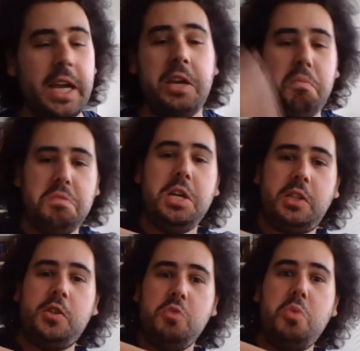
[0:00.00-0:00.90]
Like,
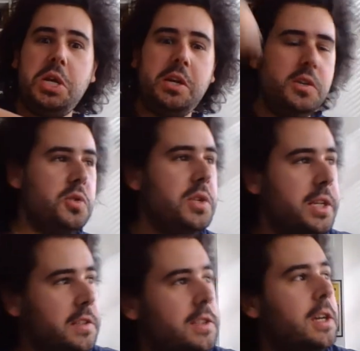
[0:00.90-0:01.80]
we can do
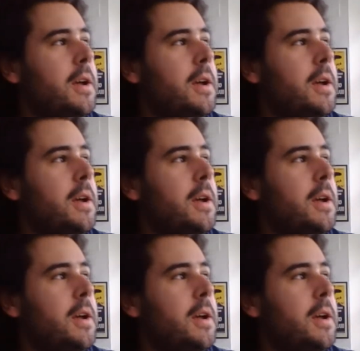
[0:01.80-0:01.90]
this.